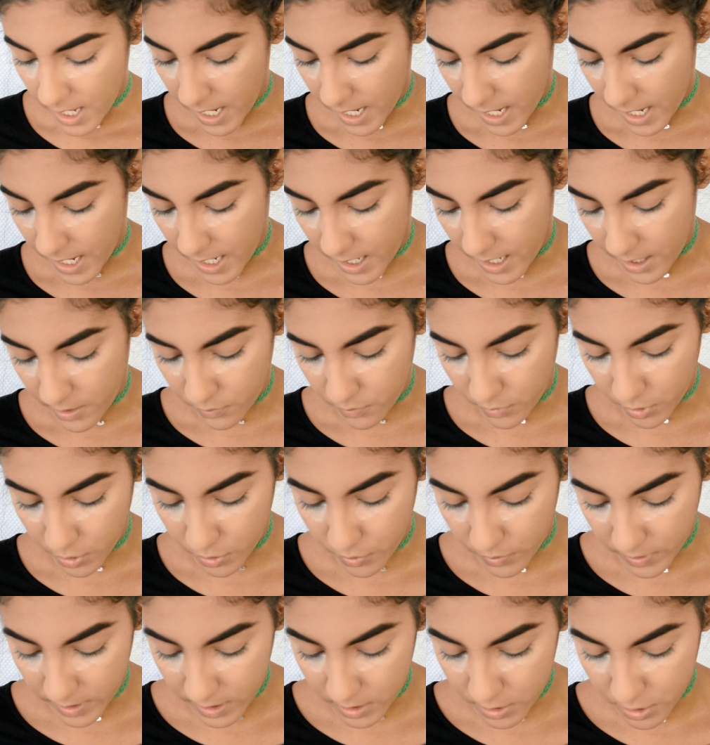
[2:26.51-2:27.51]
And I'm
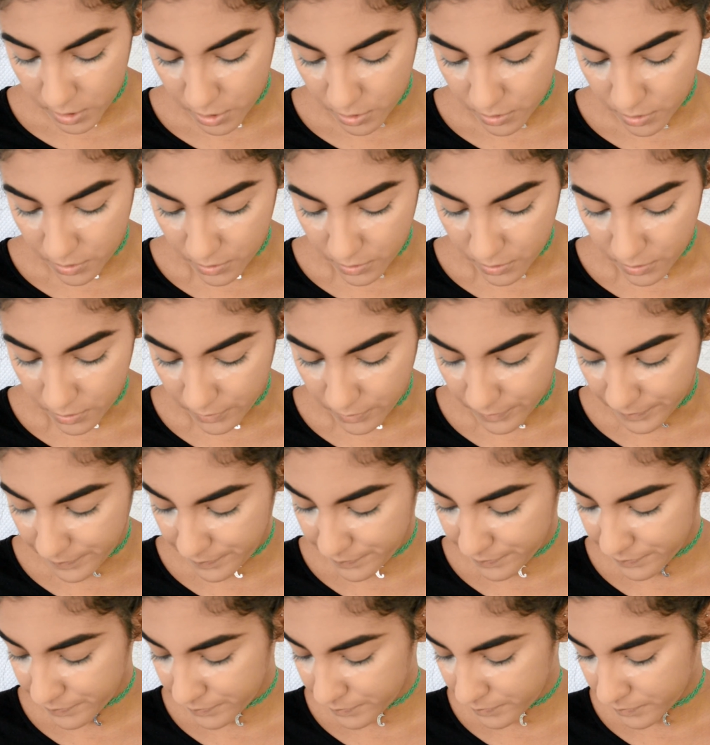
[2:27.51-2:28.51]
going to
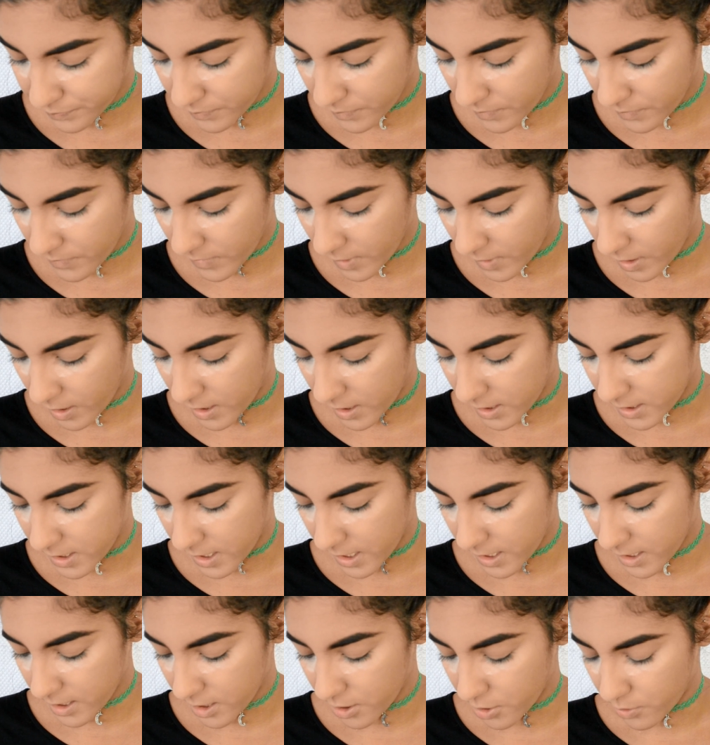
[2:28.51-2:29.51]

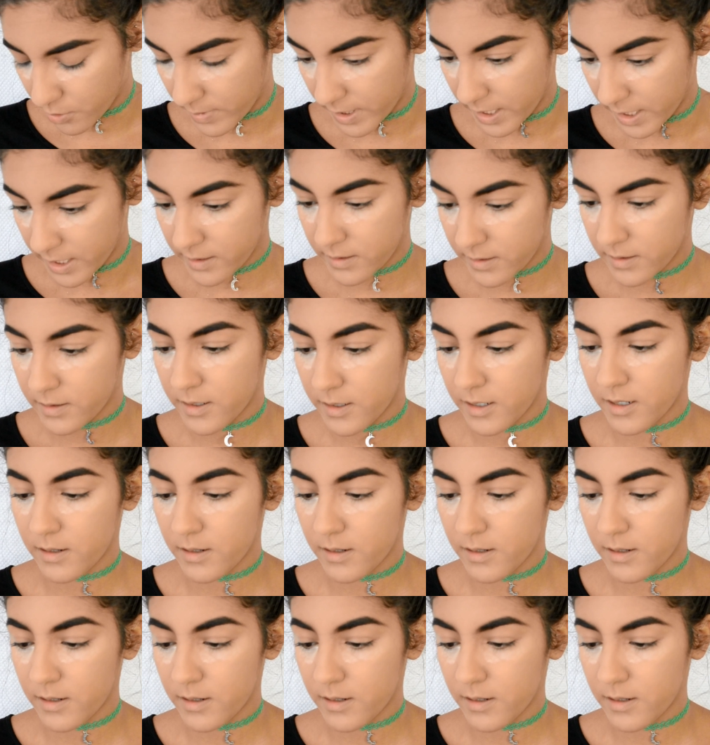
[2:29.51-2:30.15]
take a little bit.